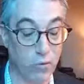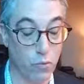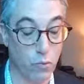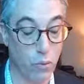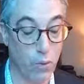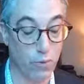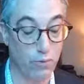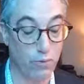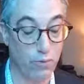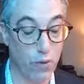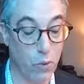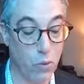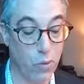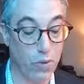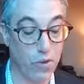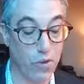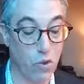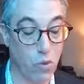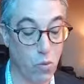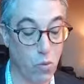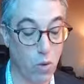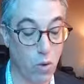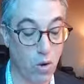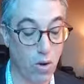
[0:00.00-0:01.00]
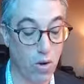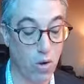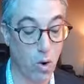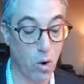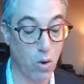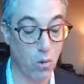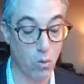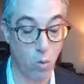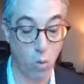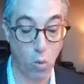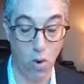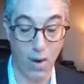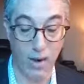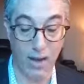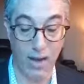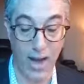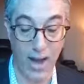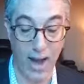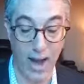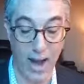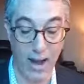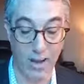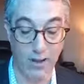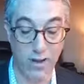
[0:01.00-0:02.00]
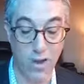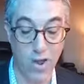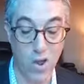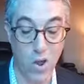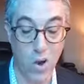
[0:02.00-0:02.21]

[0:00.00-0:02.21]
reviewing their work on one hand,